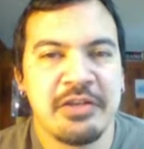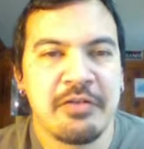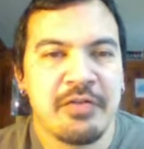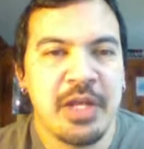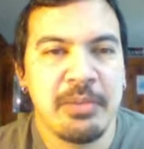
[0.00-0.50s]
into
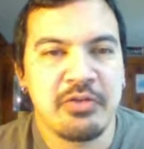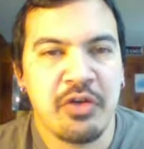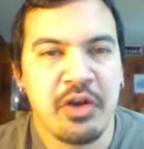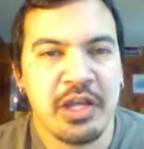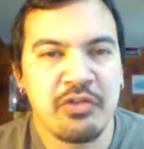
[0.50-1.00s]
the flaming
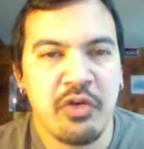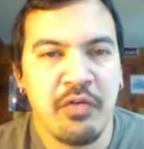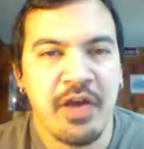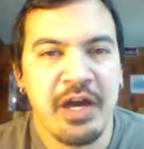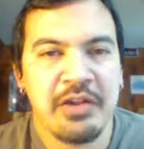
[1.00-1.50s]
truck and
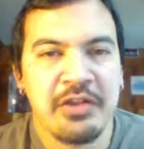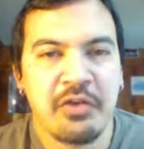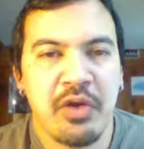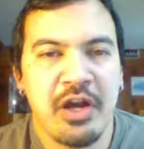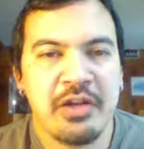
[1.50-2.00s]
drove it out of the
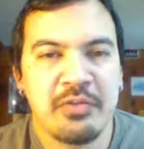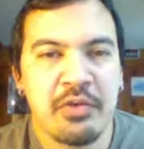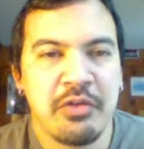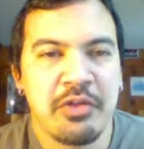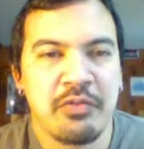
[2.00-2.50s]
garage
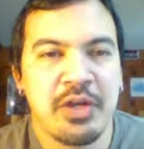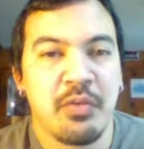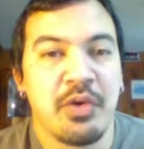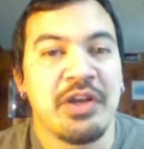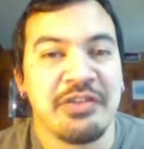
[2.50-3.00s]
with only
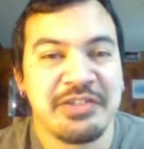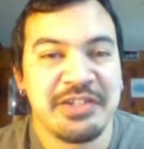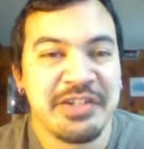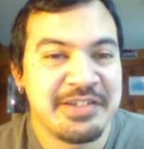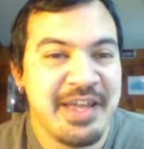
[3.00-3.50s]
three wheels
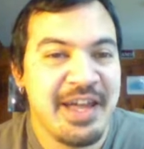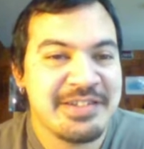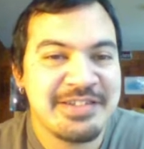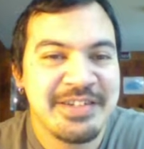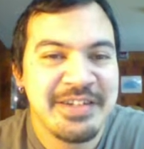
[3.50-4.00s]
still
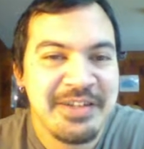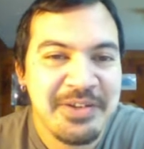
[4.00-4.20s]
attached.